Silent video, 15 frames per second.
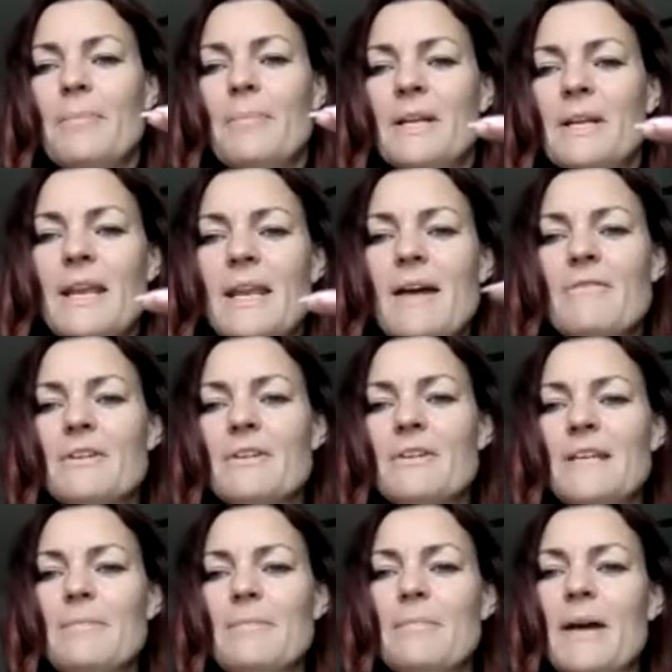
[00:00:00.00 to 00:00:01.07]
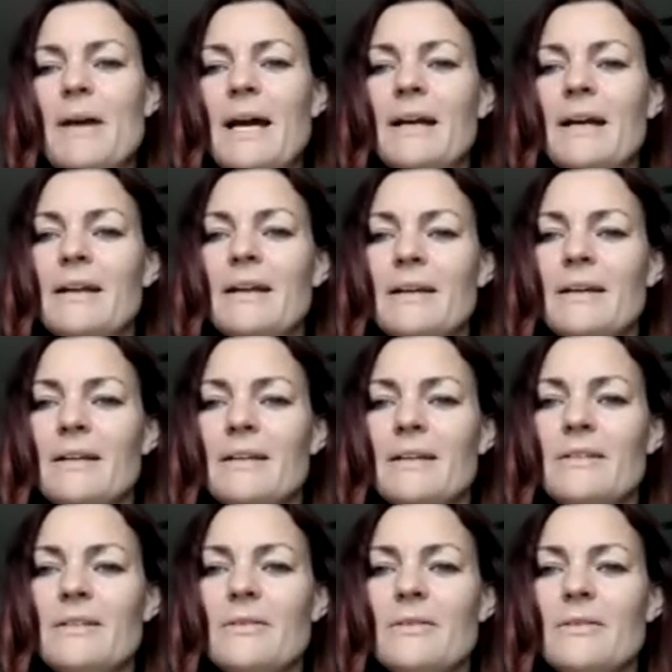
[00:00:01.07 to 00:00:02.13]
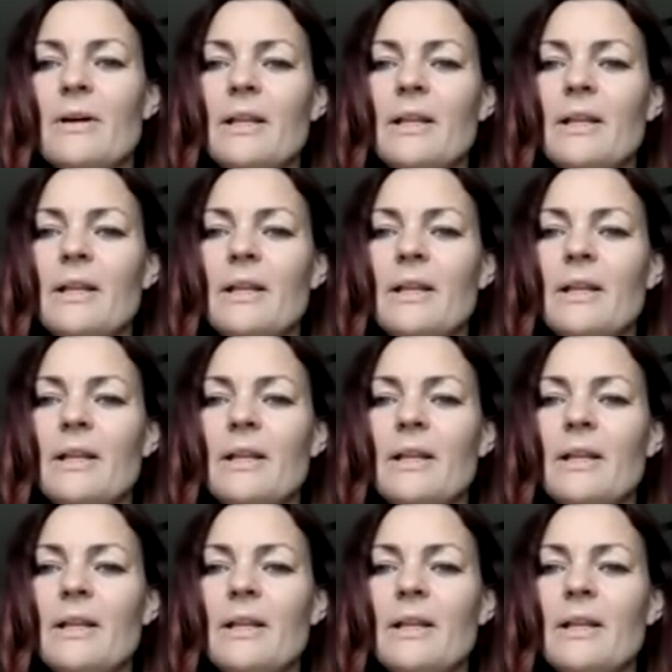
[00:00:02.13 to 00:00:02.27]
but never stepping back to